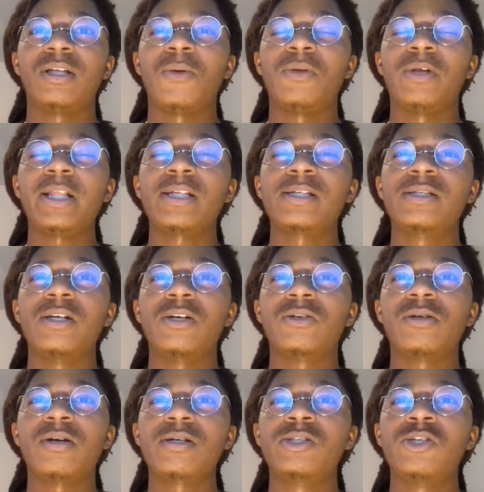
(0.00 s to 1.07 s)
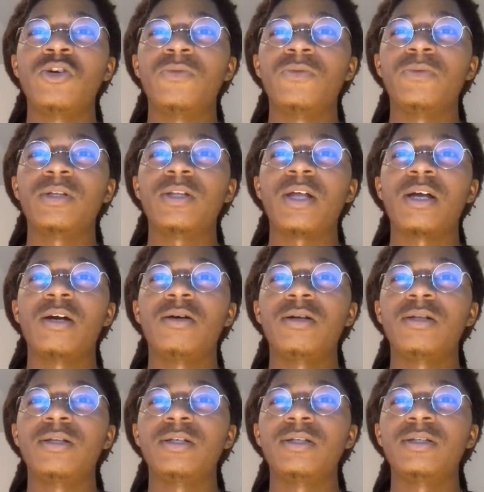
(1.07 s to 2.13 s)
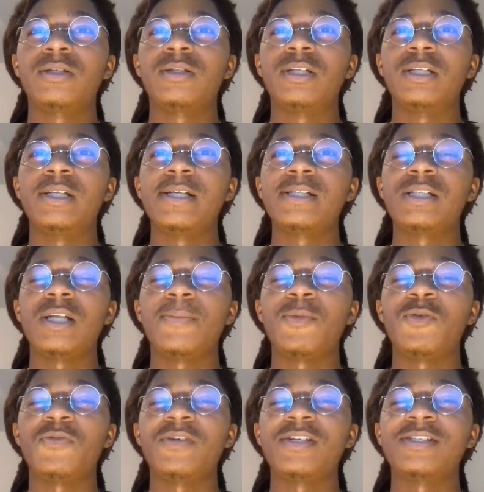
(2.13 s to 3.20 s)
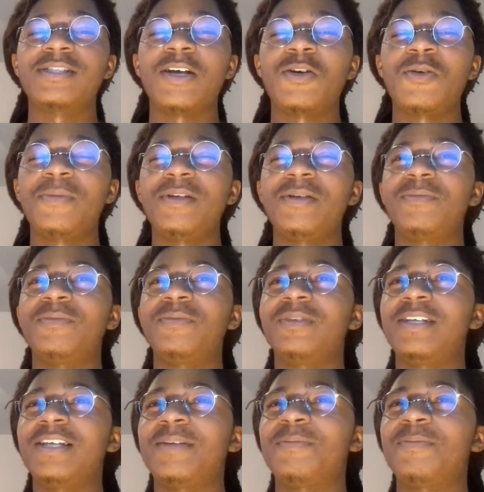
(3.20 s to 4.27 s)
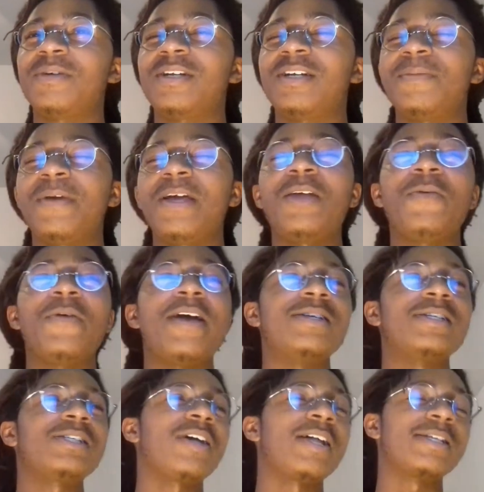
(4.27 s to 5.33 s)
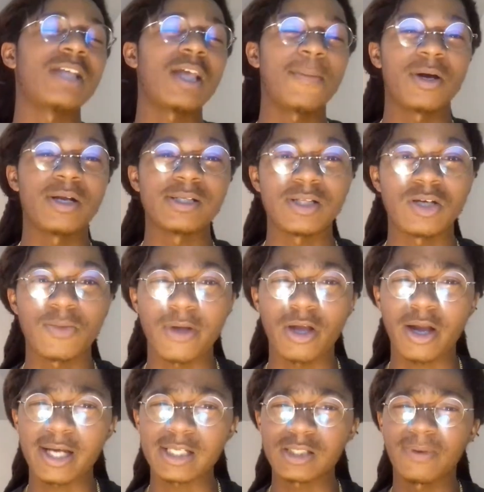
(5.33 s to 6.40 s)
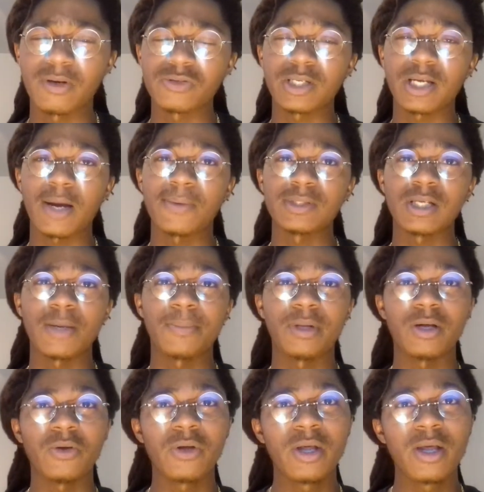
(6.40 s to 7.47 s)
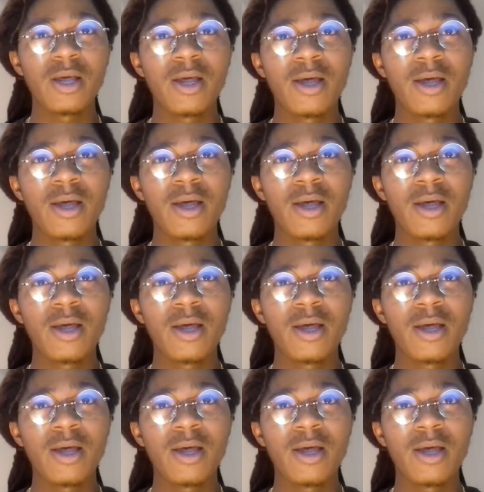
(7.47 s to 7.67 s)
I would like to see a crossover with like all the the Disney movies. That would be lit. But um, anyway, that's all I say about this though, man. You guys can post your comments down below.